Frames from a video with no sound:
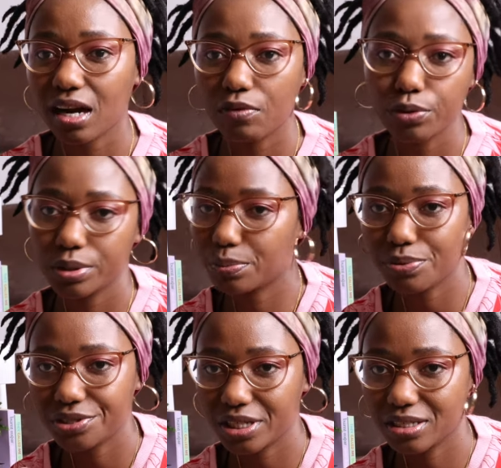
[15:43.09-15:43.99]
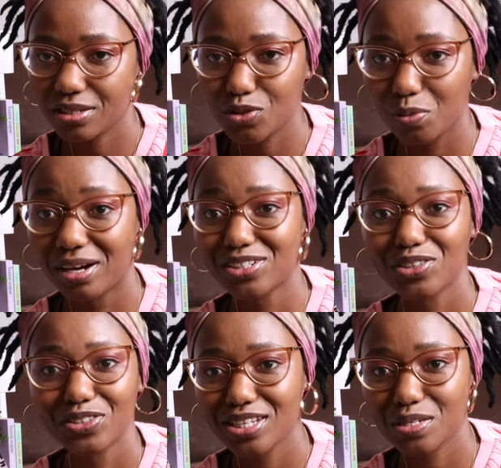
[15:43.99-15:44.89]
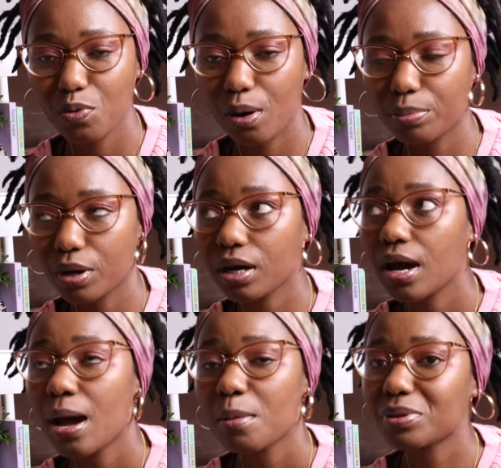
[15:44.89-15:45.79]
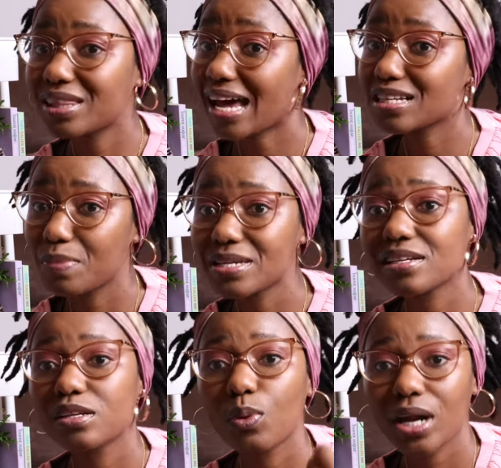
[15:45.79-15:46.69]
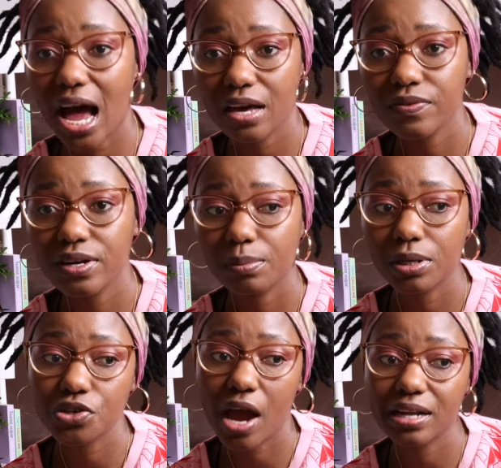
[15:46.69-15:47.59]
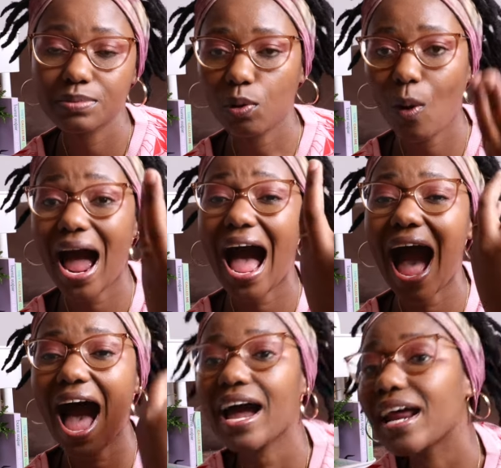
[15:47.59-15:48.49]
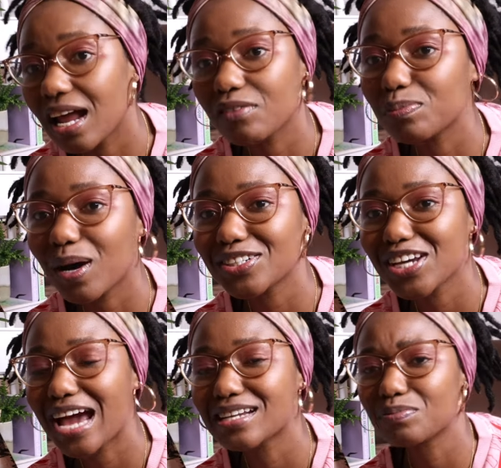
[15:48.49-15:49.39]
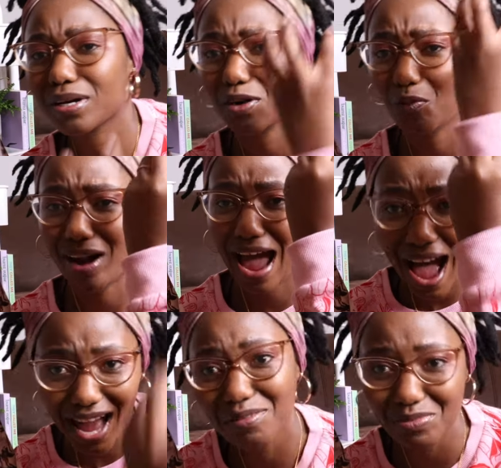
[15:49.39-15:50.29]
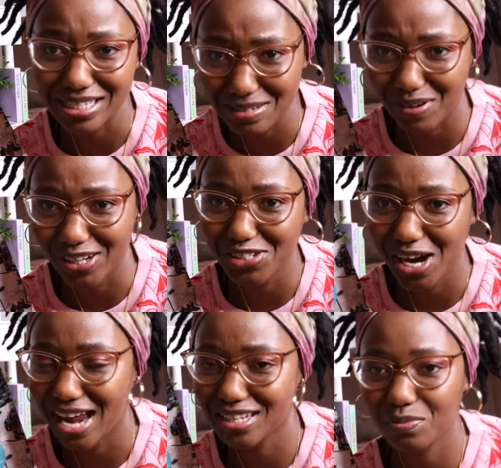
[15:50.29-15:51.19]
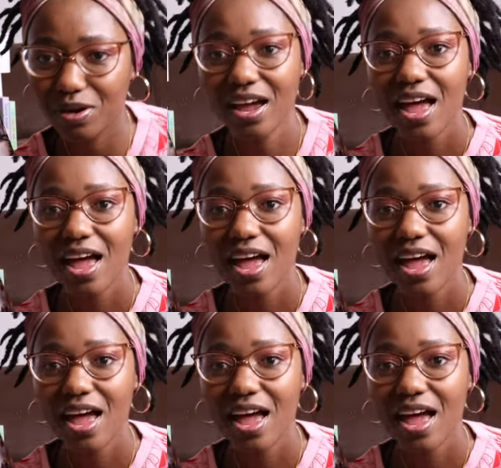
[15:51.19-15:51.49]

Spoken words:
I've already projected so much onto this poor book, but that is basically what I feel about Johannesburg, what I love about Johannesburg, and what I miss about Johannesburg.